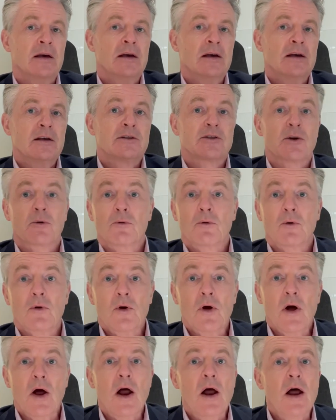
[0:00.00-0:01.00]
So
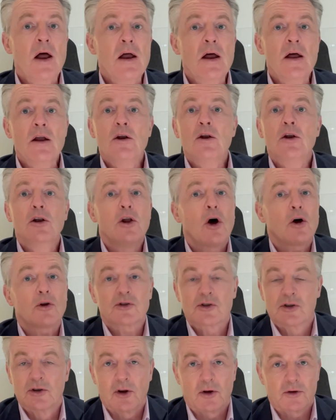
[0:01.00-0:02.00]

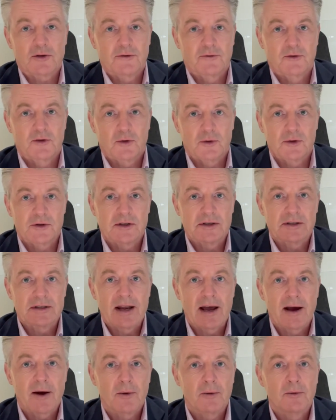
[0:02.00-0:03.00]
lots and lots of choices
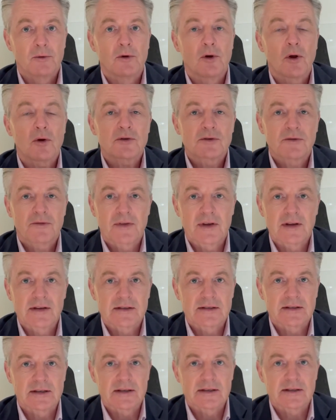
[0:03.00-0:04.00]
now, lots of things
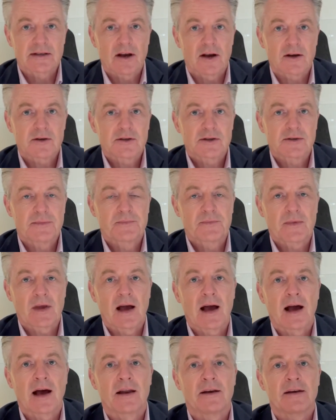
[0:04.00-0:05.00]
to discuss.
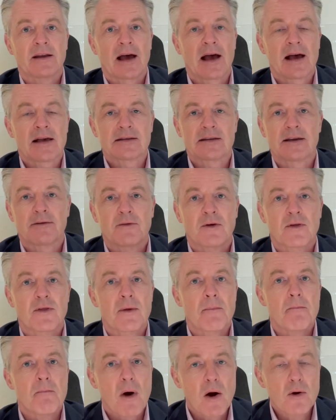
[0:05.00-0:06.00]
And as ever,
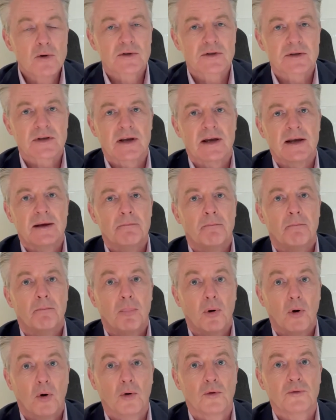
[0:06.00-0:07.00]
the most
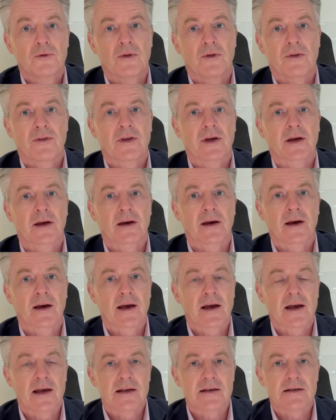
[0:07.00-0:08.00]
important thing
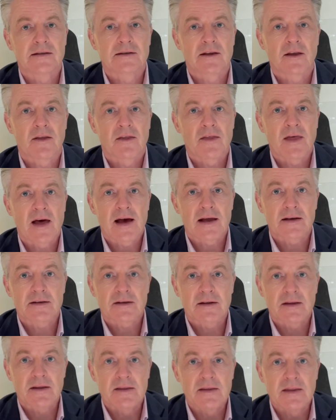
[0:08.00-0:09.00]
is that
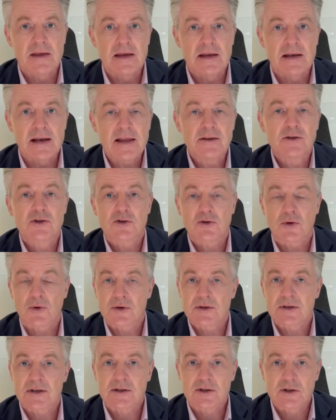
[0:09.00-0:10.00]
the lens
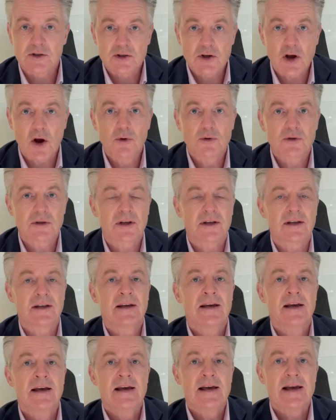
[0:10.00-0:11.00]
choice is
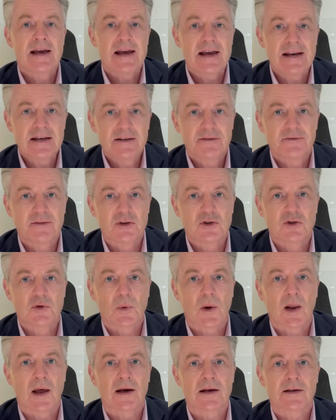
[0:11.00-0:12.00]
totally
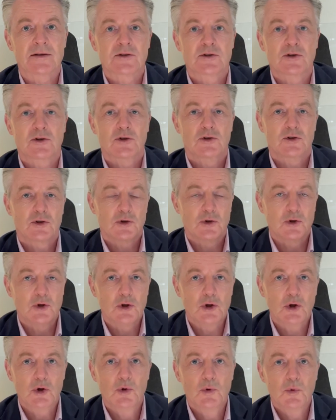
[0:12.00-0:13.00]
individualized to
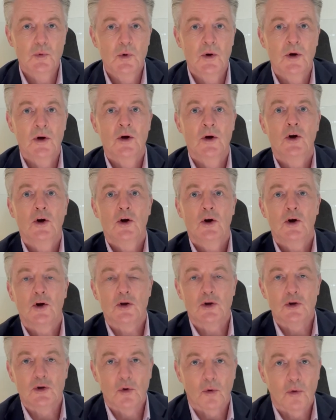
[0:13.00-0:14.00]
you,
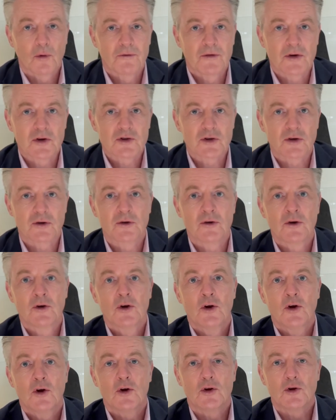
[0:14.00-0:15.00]
your vision,
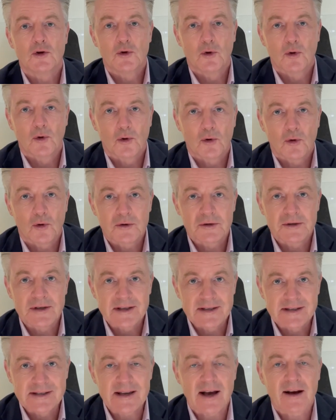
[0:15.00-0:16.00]
your
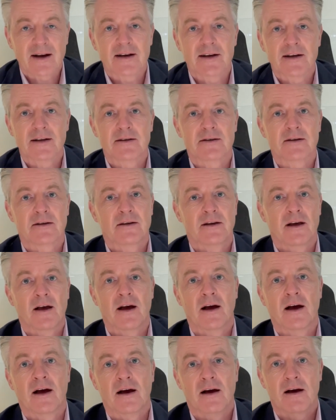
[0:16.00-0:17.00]
desired
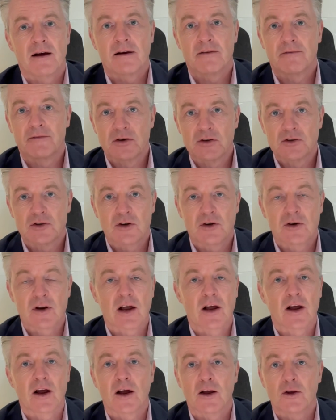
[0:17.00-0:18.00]
uh, vision,
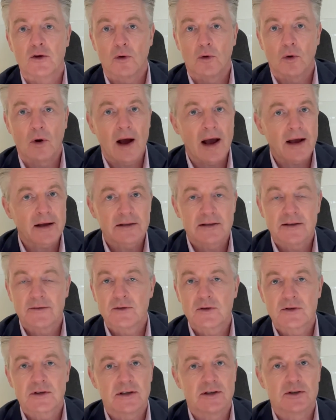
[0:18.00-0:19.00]
uh, your
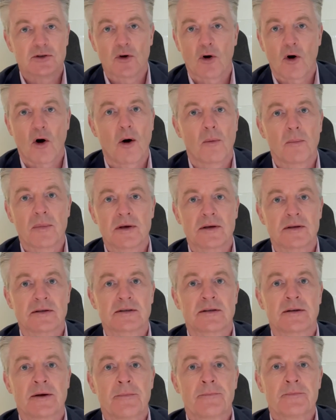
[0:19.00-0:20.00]
activities, your
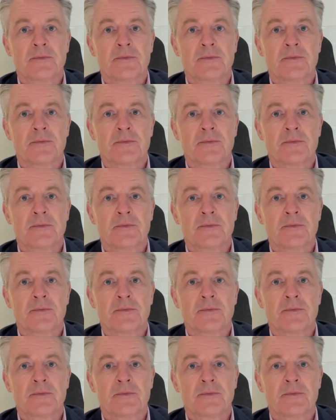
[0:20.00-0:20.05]
hobbies.